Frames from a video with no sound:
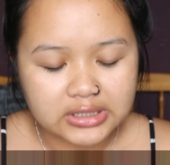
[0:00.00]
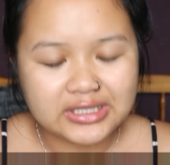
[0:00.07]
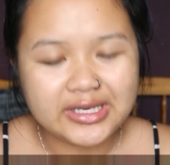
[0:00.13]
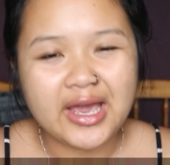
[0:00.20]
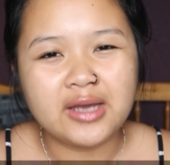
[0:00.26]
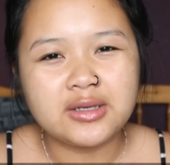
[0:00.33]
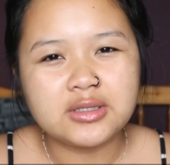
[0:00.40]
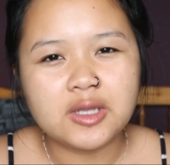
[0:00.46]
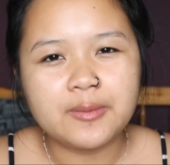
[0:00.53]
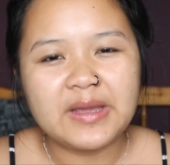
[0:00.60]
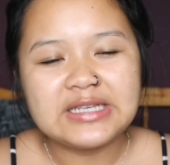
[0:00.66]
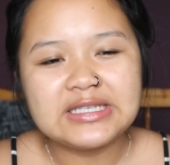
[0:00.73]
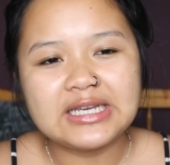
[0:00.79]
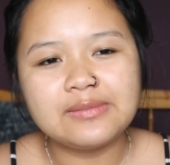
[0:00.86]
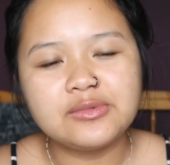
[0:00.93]
yeah, so
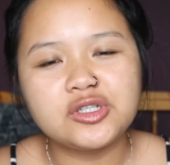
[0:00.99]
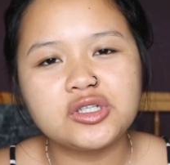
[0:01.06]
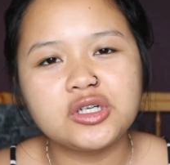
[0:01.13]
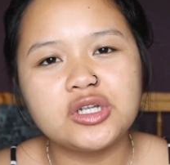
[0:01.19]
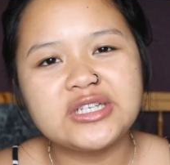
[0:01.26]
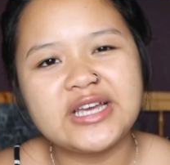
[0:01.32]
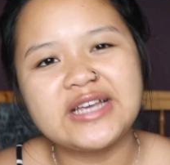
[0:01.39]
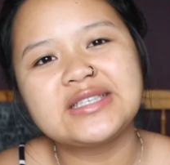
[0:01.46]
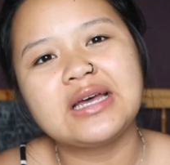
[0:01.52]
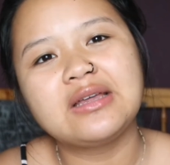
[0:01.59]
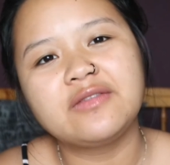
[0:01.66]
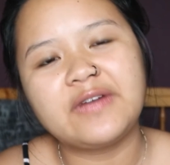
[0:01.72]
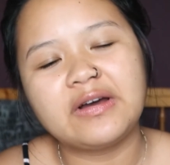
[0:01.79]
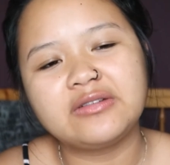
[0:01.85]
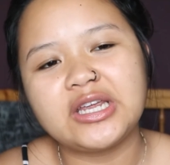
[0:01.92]
basically I'm just going to test out
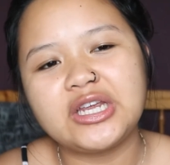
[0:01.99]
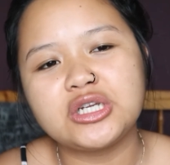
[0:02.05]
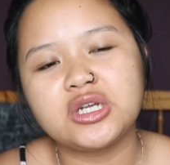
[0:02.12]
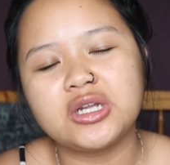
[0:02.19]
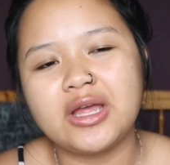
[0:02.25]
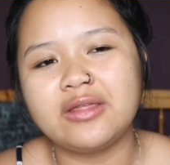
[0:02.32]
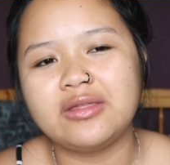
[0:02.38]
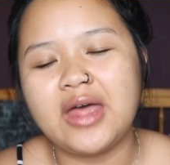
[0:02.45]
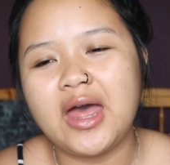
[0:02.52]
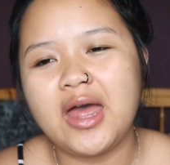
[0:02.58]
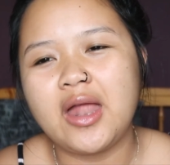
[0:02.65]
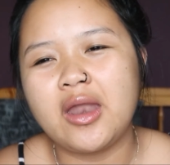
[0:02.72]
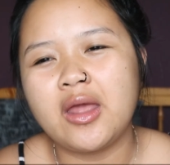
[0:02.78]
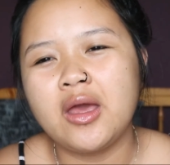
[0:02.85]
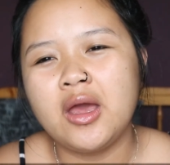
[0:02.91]
the foundation and
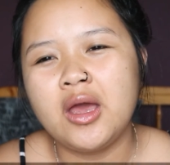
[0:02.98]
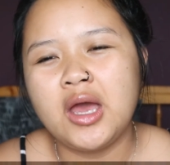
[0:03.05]
then